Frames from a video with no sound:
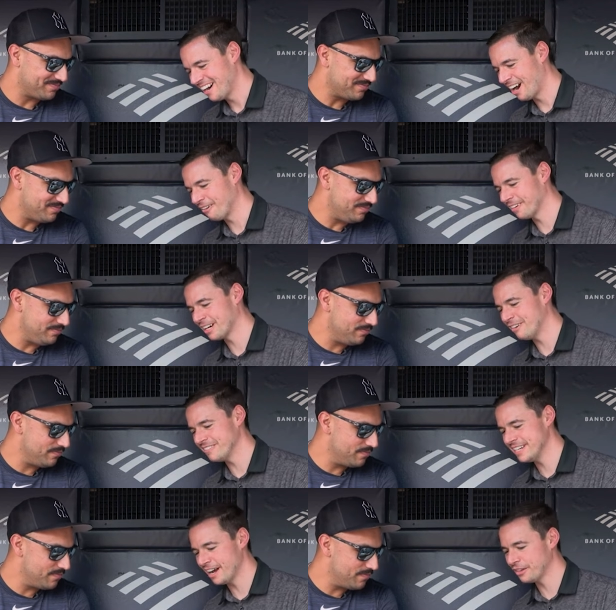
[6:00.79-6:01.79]
Speaker 1: we're coming
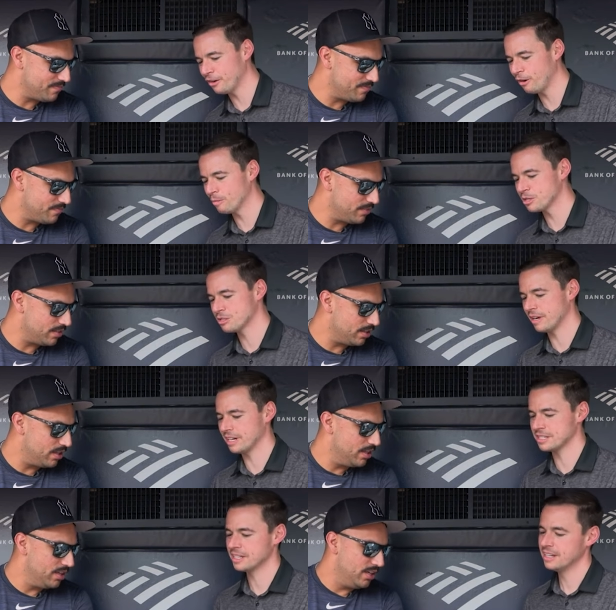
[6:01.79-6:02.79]
down the home
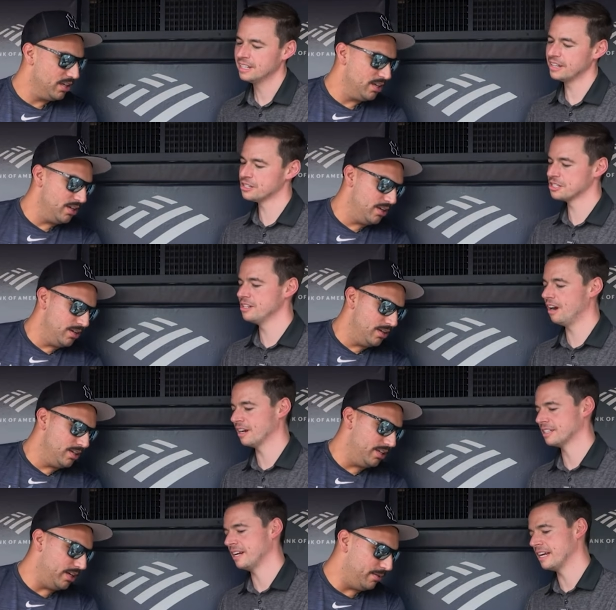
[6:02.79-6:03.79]
stretch. Here's your dog,
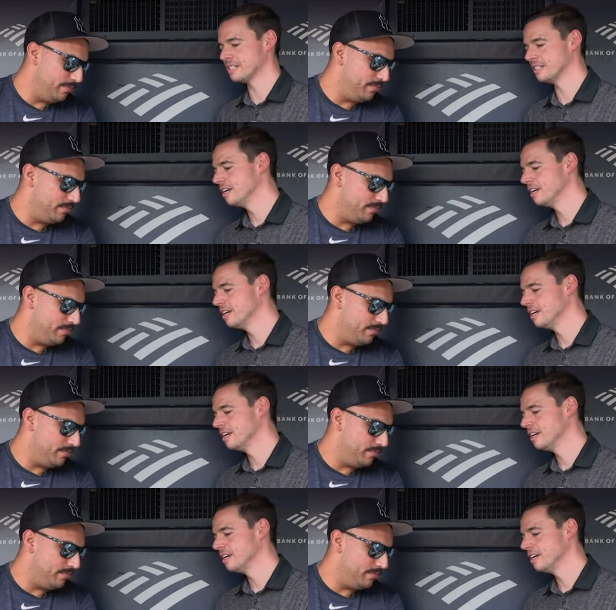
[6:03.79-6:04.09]
Tyson. Yep.